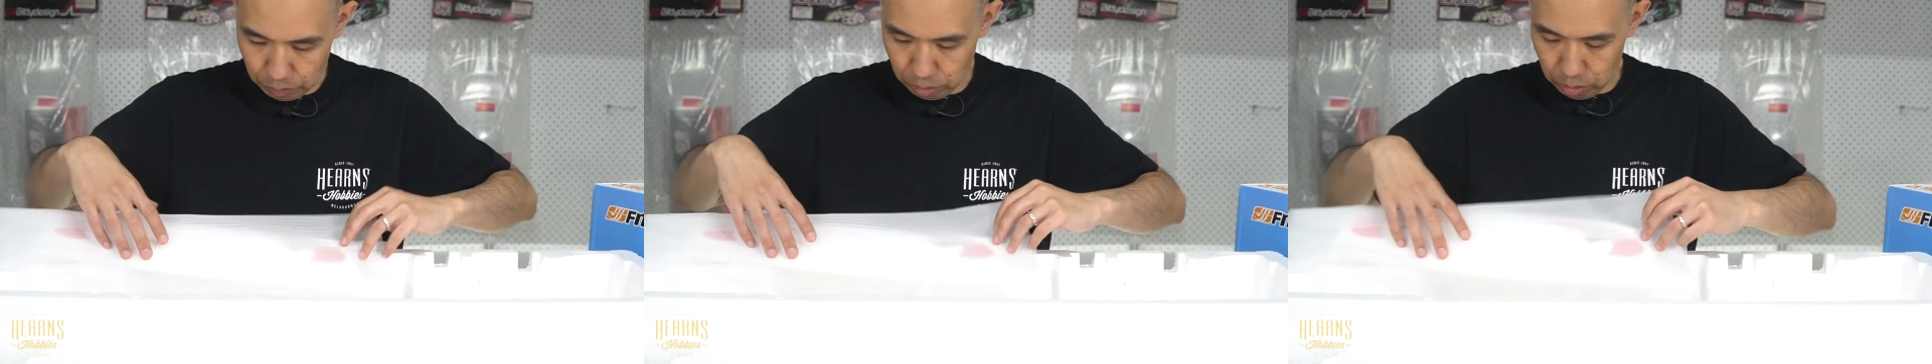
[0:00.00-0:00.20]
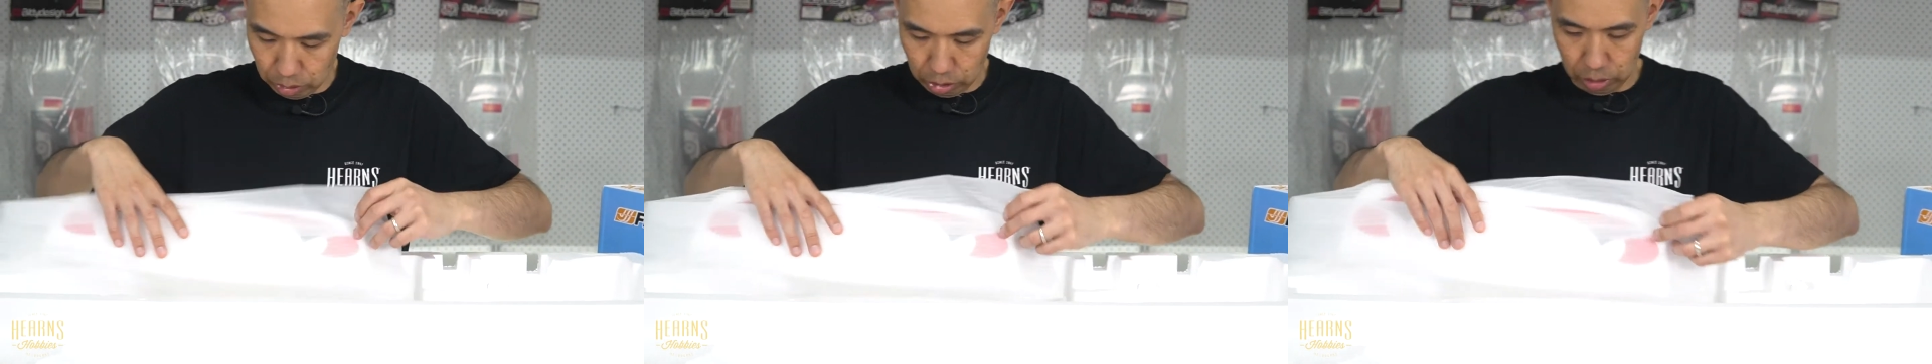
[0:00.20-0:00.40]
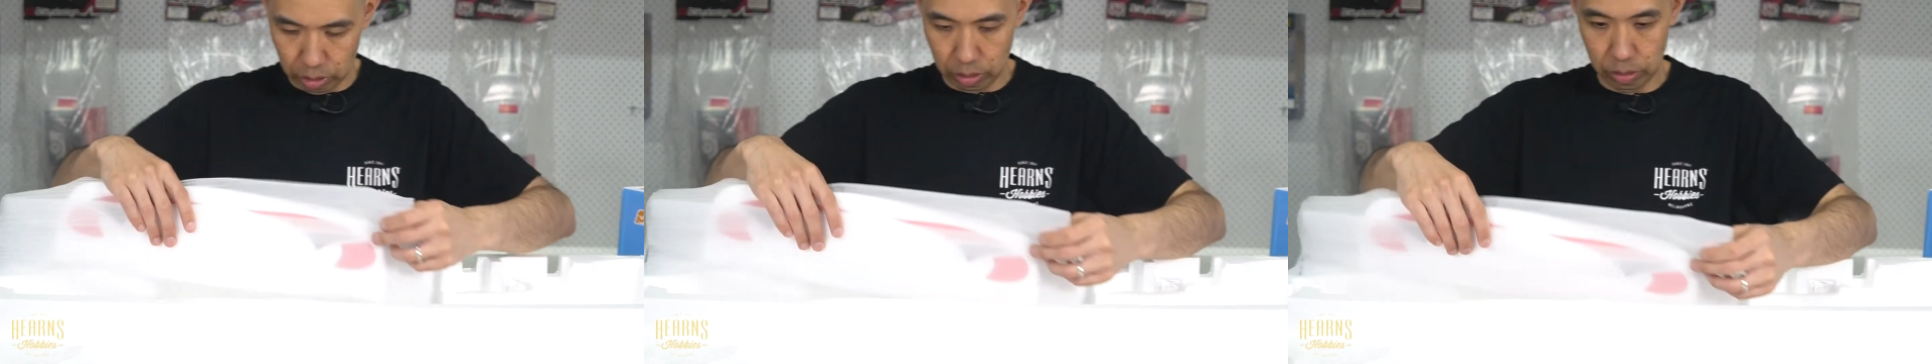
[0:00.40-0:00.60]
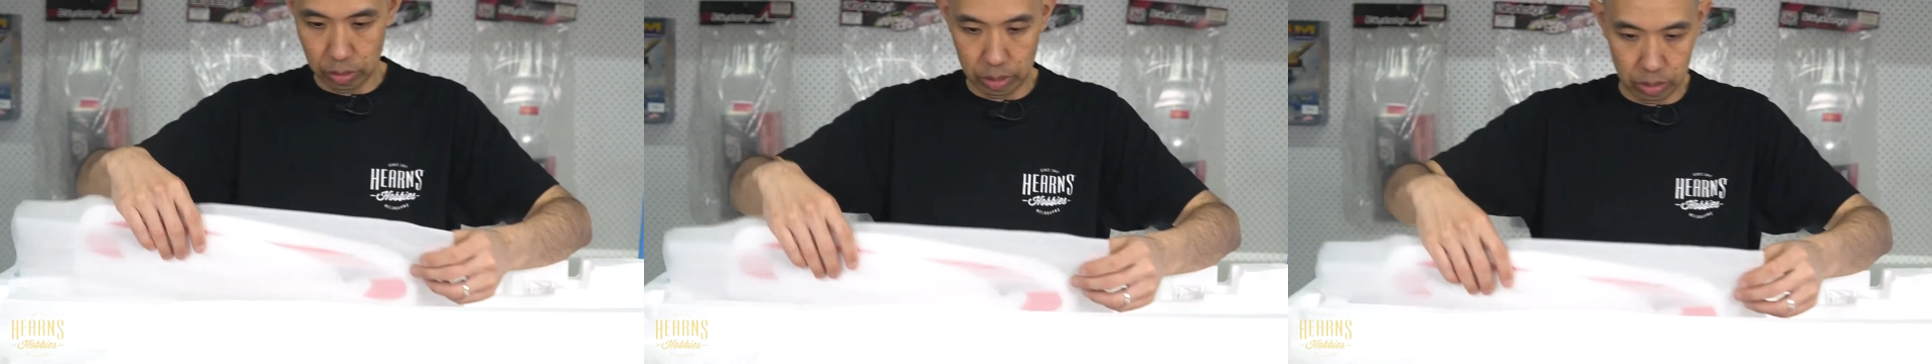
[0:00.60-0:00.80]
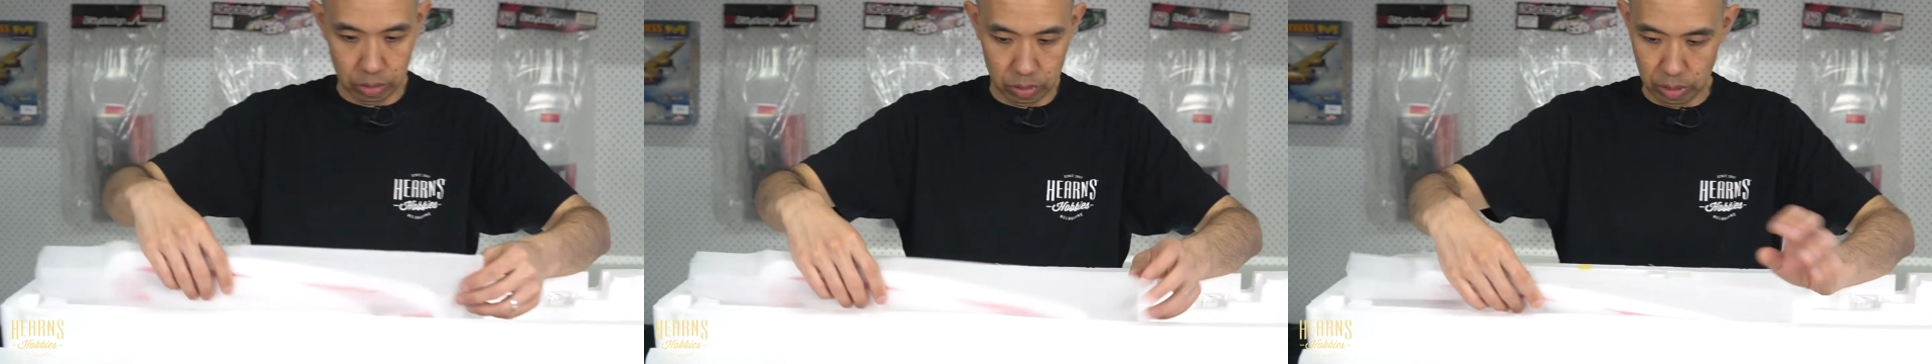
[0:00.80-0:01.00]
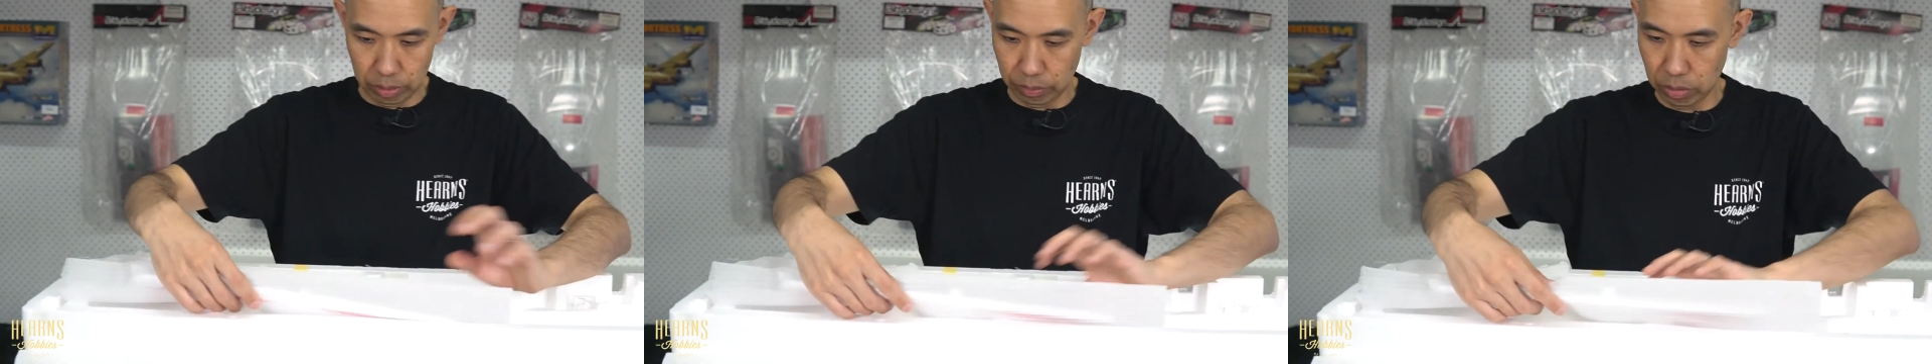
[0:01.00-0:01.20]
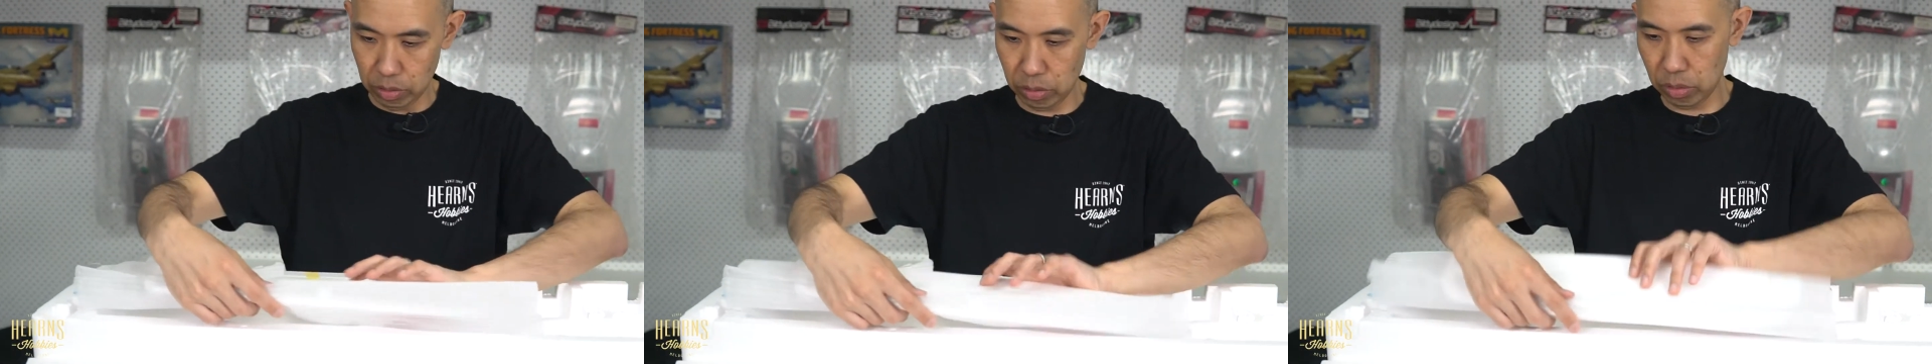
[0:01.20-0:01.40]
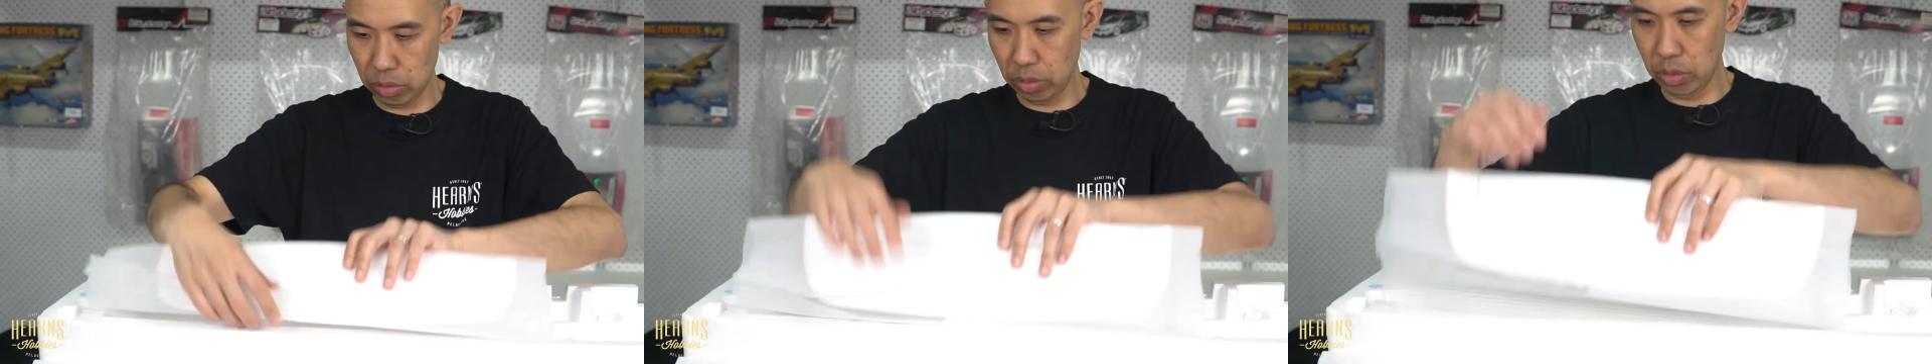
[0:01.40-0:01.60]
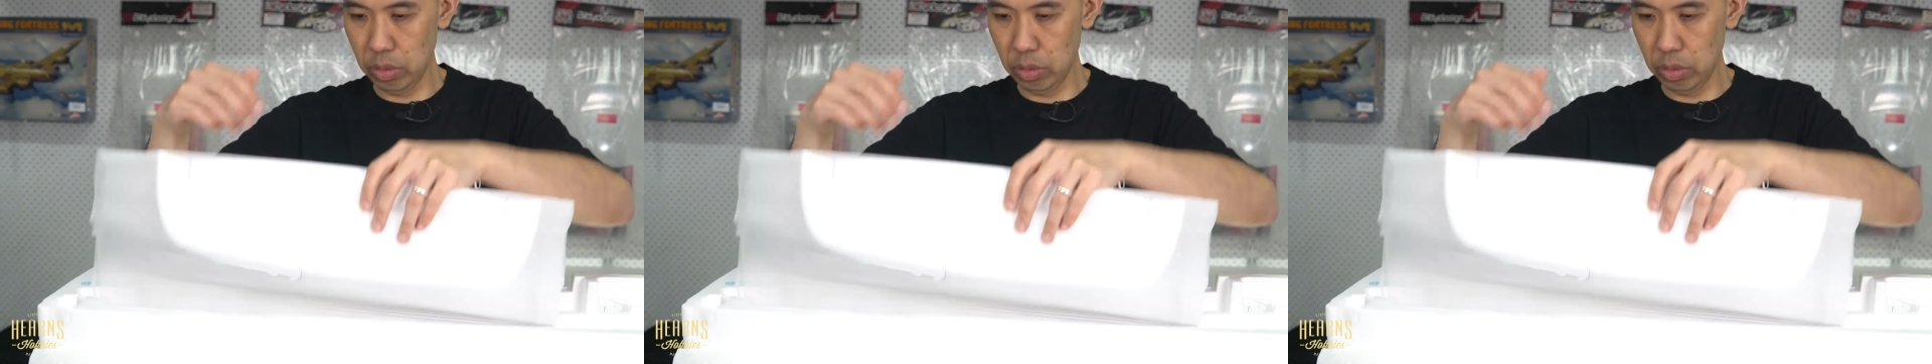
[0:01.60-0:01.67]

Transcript: Actually, let's get this out first.